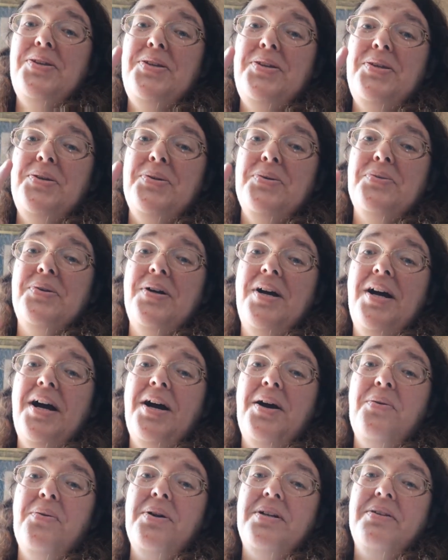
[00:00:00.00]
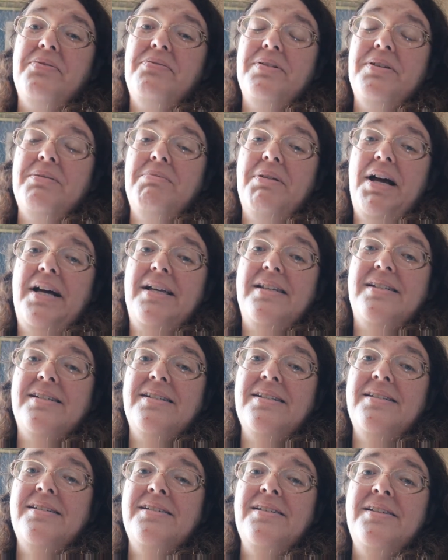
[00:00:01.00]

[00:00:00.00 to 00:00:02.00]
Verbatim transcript: you are wonderfully blessed.